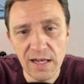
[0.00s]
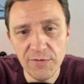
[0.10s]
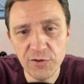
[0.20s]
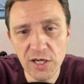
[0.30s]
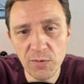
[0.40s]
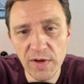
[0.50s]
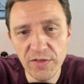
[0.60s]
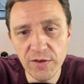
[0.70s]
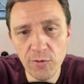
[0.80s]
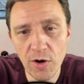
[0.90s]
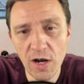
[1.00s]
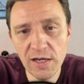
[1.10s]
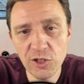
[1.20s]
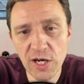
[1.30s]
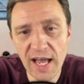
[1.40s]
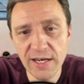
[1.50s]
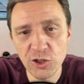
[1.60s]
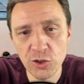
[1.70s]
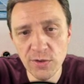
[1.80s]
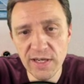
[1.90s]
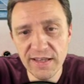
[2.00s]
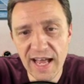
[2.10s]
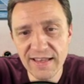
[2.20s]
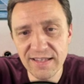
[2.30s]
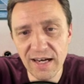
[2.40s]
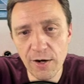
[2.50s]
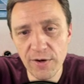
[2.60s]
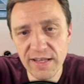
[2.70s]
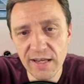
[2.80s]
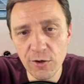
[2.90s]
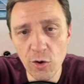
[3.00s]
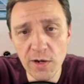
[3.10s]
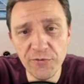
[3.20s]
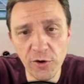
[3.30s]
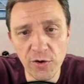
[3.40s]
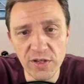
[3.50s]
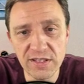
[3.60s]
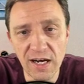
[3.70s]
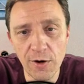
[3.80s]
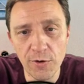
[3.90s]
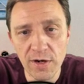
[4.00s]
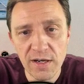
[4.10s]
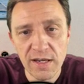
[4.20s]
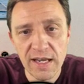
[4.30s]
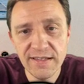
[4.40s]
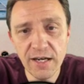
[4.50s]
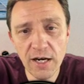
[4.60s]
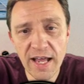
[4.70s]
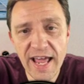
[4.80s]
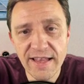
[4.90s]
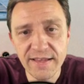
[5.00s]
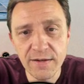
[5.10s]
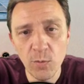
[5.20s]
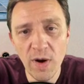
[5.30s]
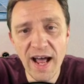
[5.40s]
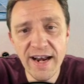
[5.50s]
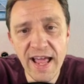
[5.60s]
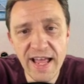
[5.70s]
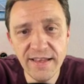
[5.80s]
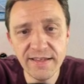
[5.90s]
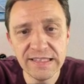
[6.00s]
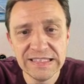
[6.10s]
Lev four ek with the Royal Giant, shooting that tower and then going for the tower. Is he gonna hit? One hit.